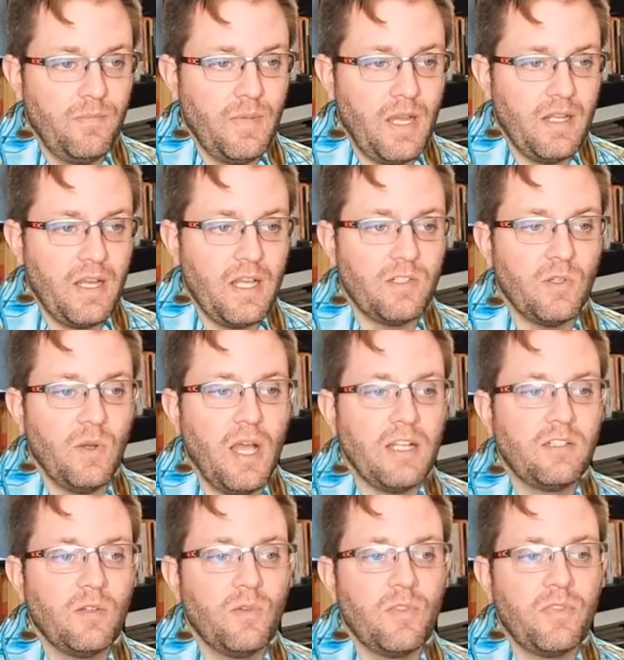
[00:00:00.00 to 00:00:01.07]
I, I don't I
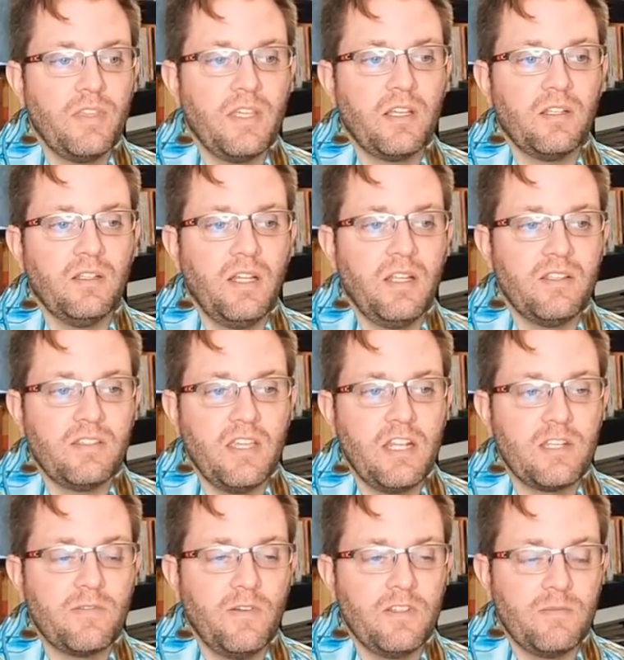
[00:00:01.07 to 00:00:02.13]
don't think a lot of these
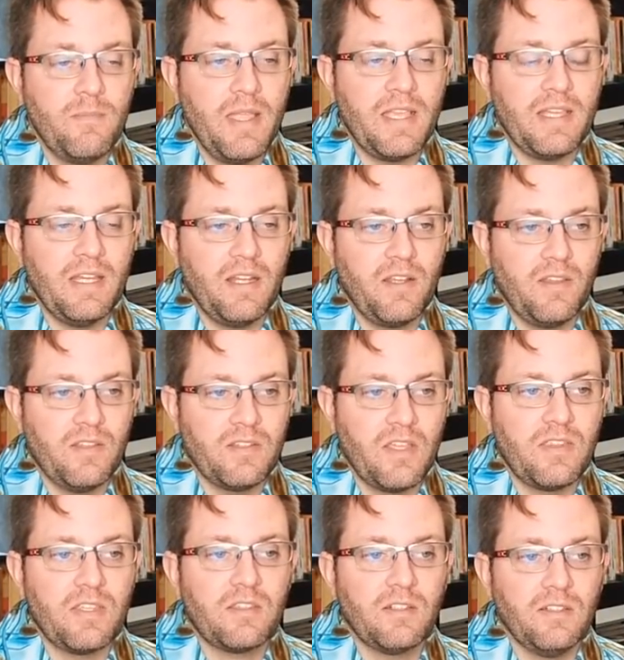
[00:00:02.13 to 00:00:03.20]
hedge funds make it out of this. I
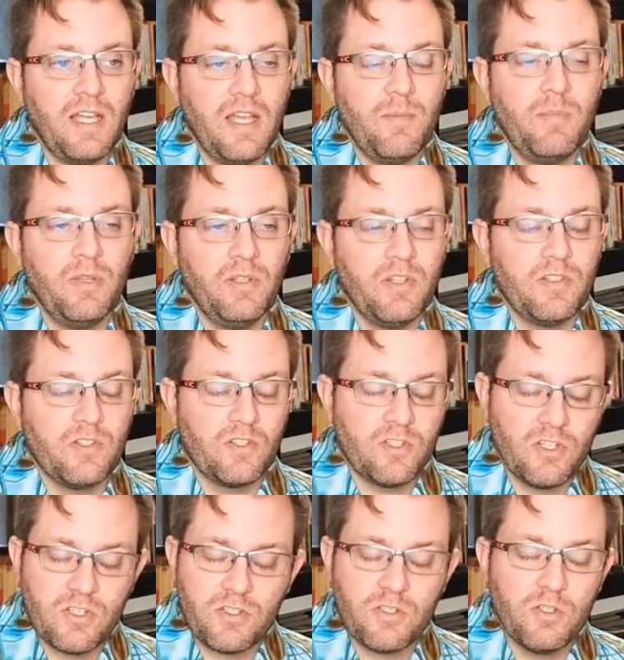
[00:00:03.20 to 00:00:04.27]
think their liabilities are
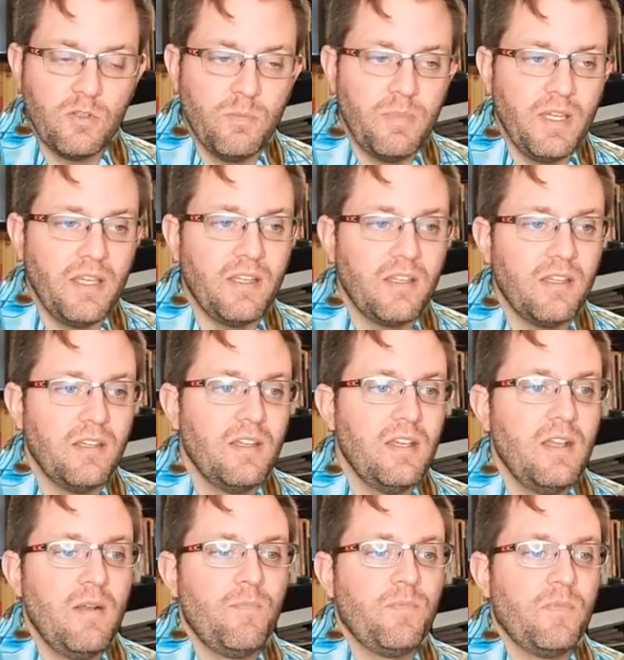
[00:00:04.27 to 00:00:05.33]
just too big
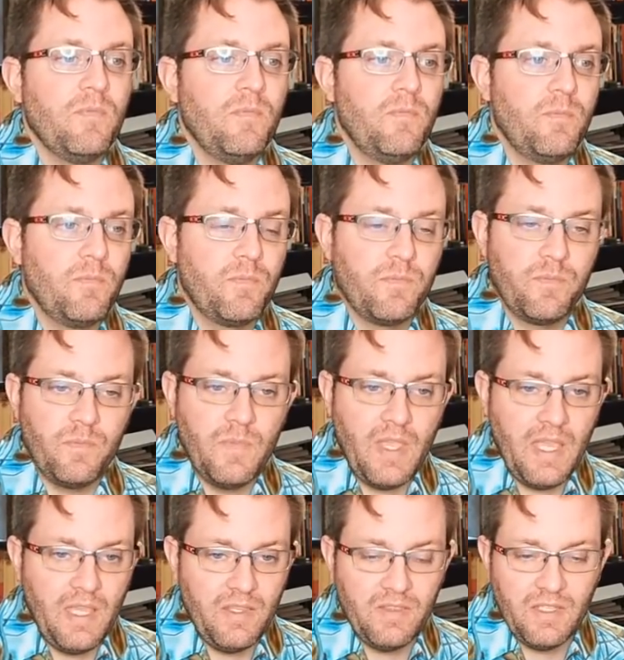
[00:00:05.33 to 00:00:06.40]

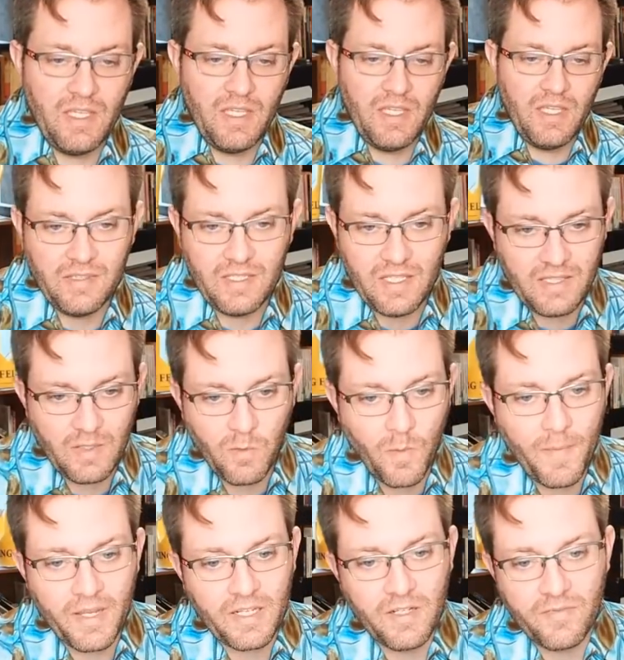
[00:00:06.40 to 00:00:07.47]
and and and they
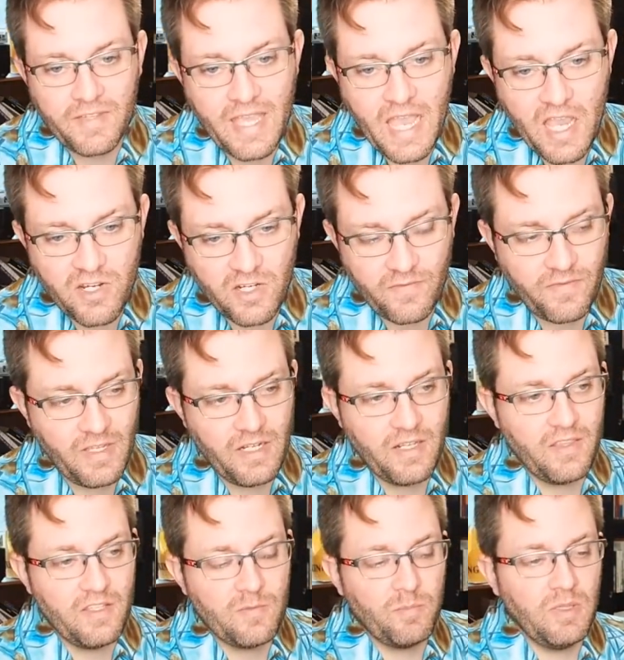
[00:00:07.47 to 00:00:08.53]
won't make enough cash off any
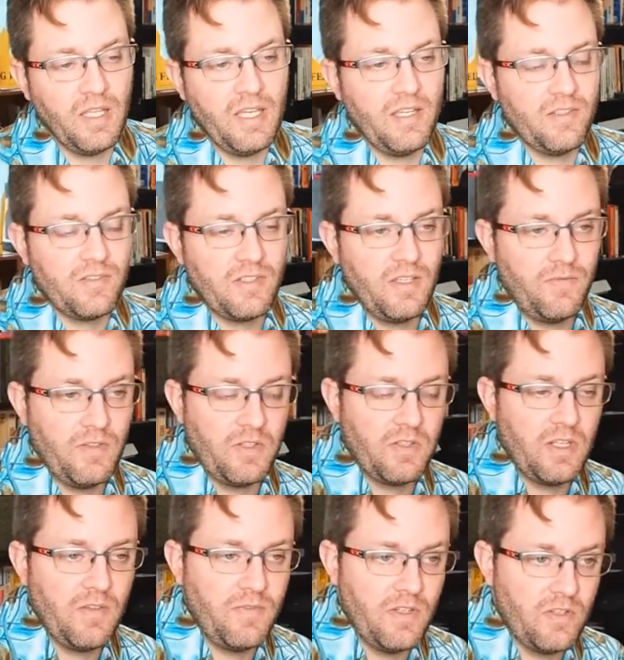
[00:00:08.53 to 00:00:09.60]
of these plays if it
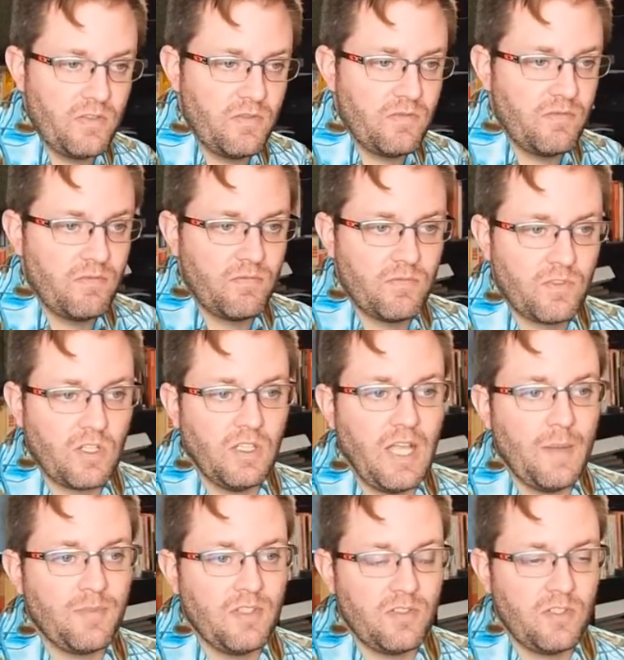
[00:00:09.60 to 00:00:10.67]
if it
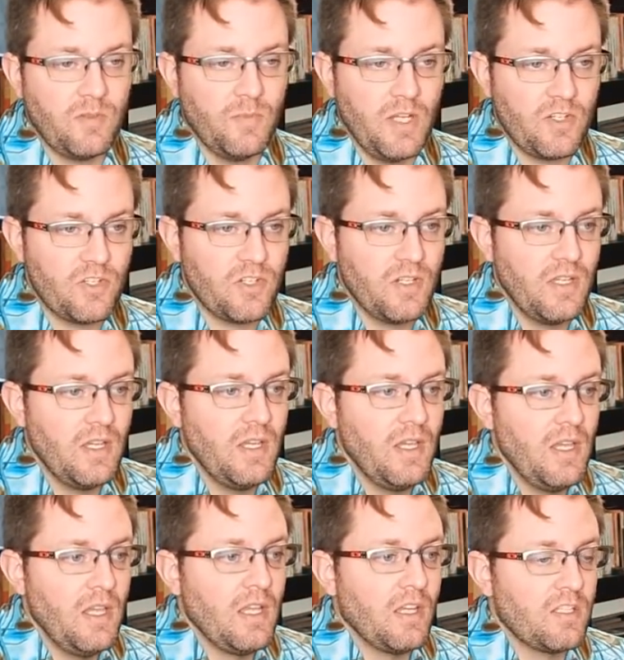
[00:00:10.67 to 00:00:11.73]
collapses too much.
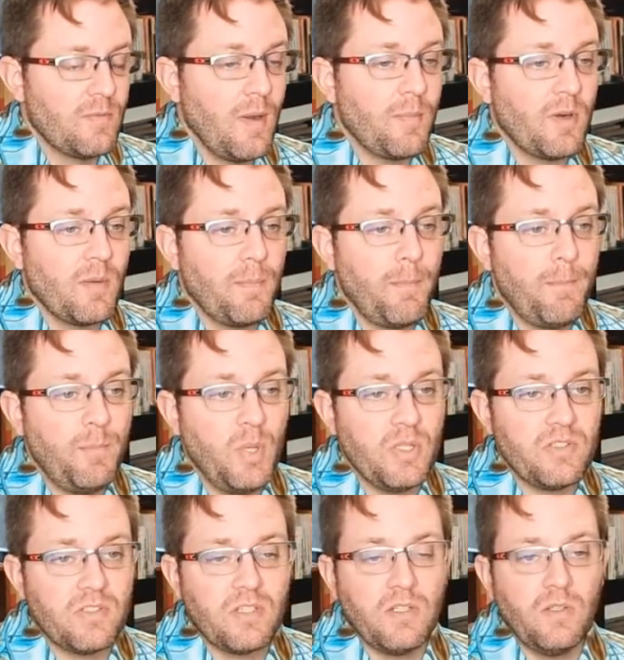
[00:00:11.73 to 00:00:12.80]
Because remember,
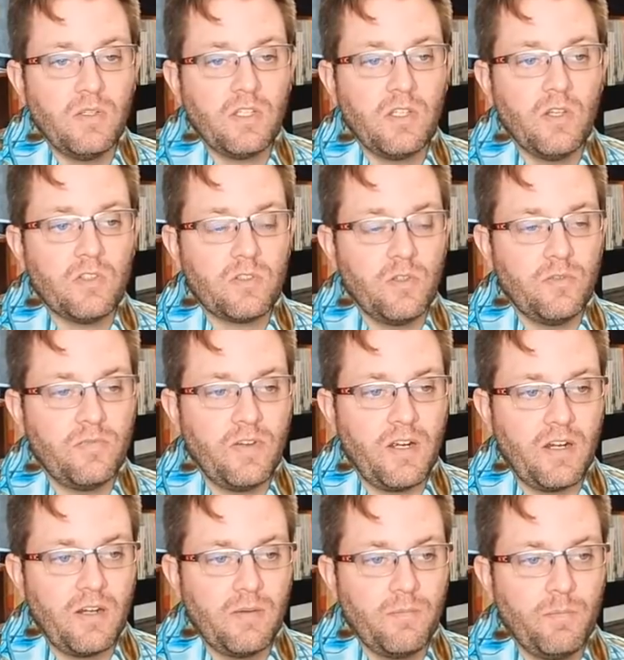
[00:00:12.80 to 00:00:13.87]
puts can only go so
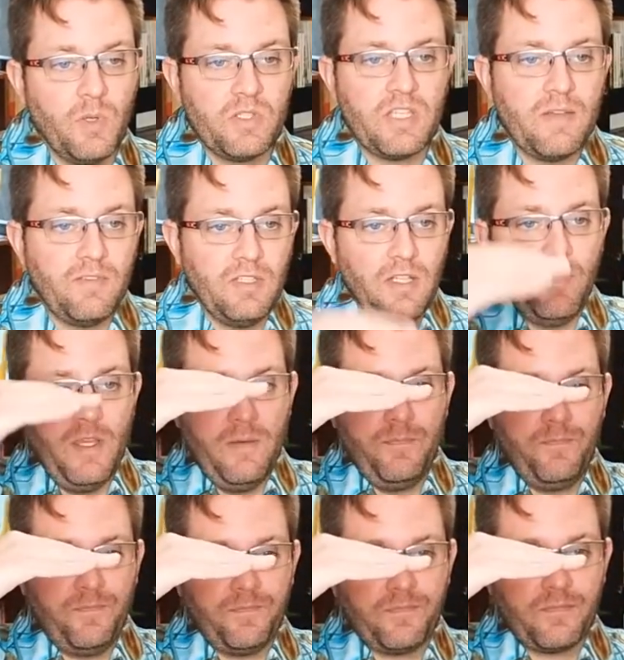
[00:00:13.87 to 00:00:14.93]
far. Puts have a limit,
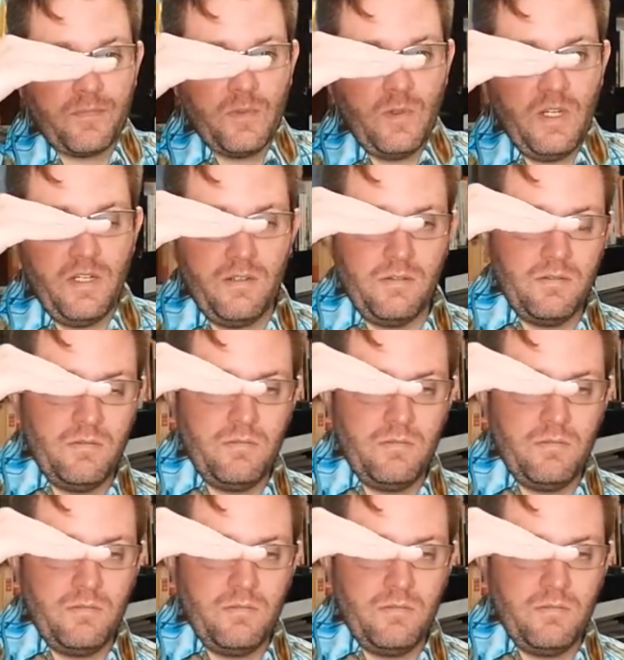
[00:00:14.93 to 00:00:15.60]
right?